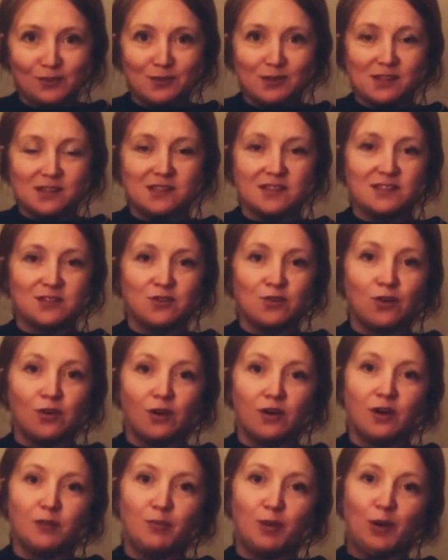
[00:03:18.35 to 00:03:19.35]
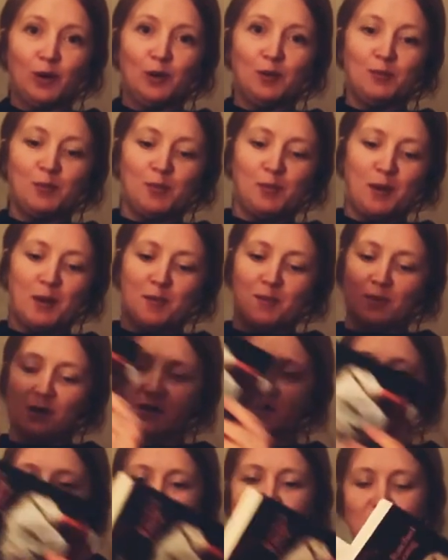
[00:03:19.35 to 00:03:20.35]
which is not a poem about my
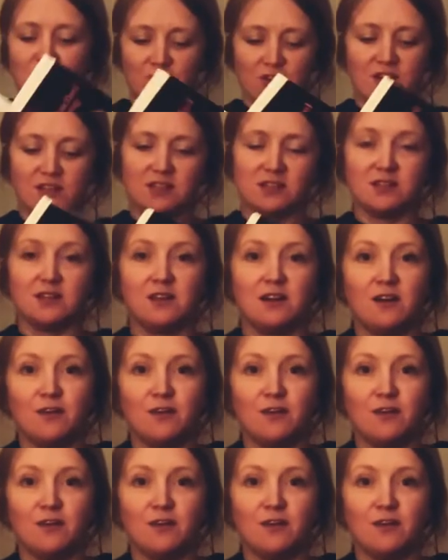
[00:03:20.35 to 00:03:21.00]
cousin Tracy,